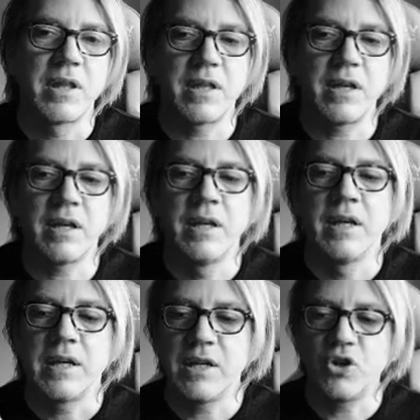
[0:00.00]
thing.
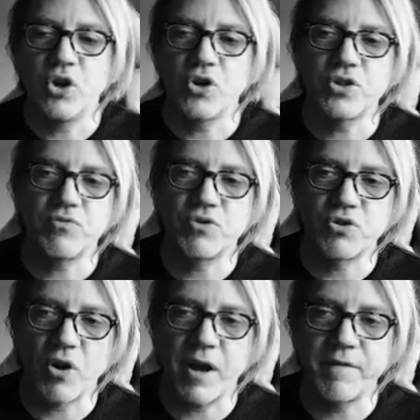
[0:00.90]
In Curse of
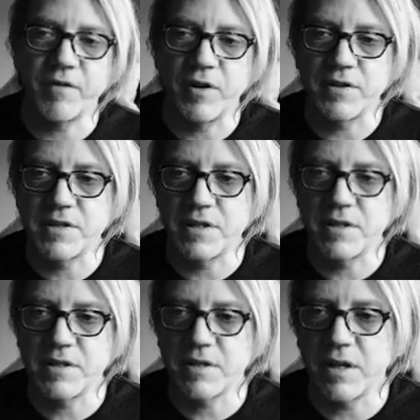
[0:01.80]
Strahd, for
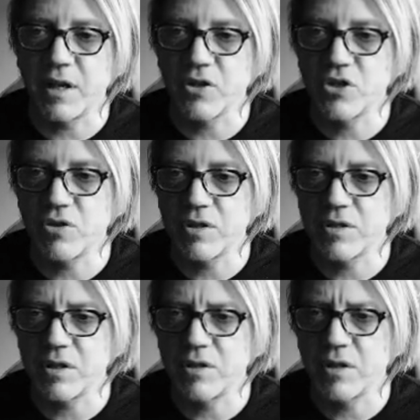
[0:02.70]
instance, and I'll show you
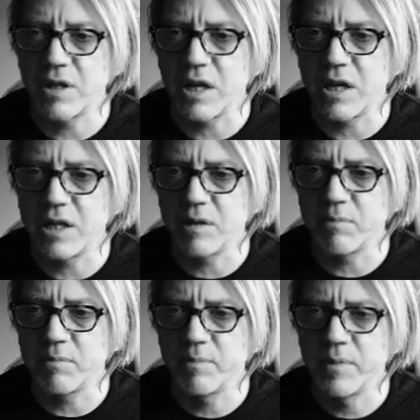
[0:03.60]
this under an
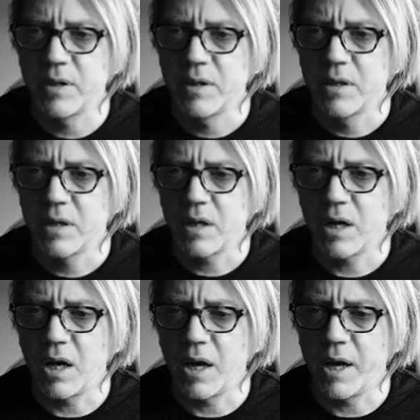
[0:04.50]
item.
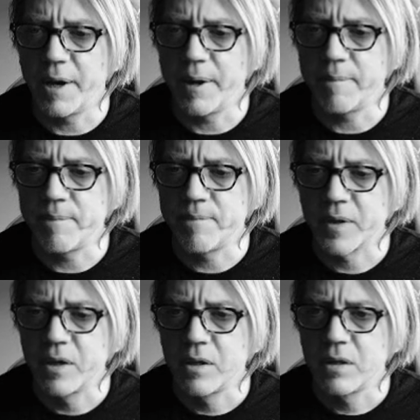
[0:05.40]
Let
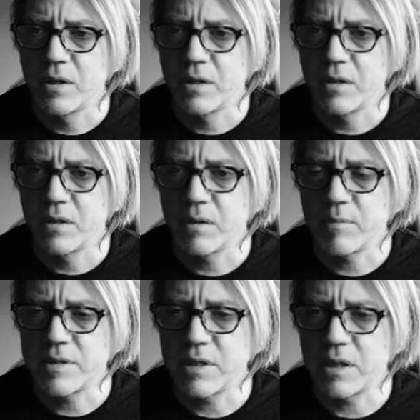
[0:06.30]

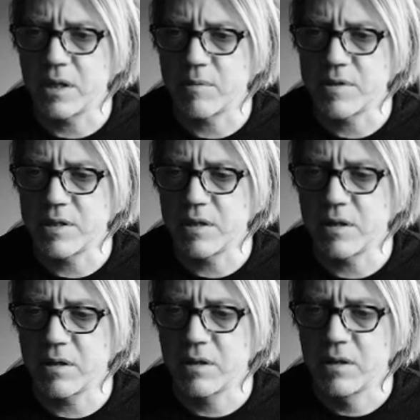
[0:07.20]
me see items
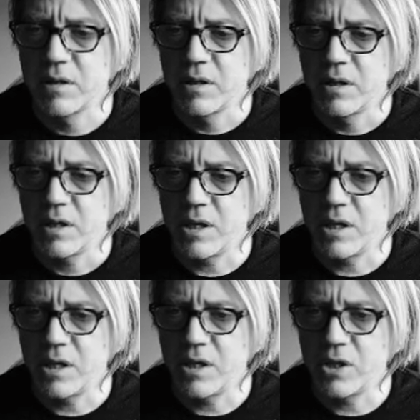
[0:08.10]
here.
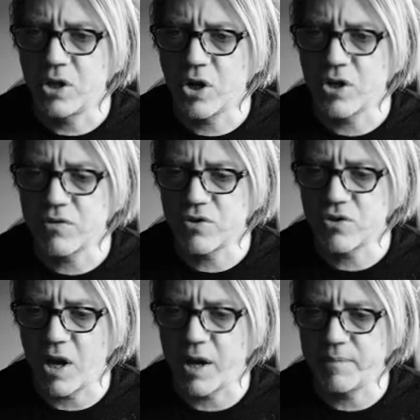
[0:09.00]
In Curse of
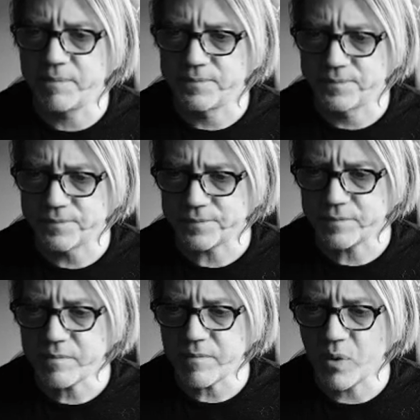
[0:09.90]
Strahd,
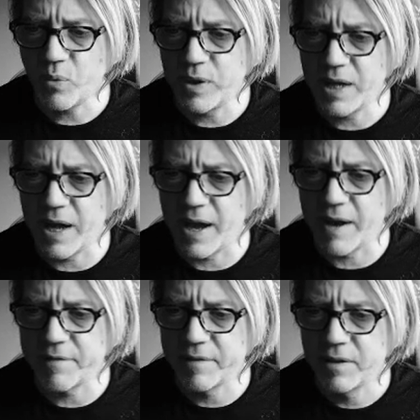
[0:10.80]
we
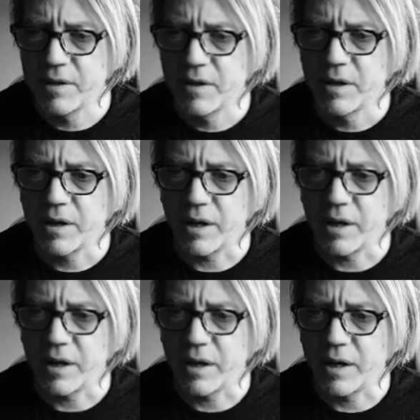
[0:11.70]
have
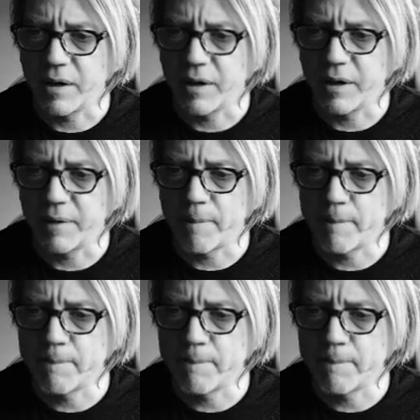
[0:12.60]
an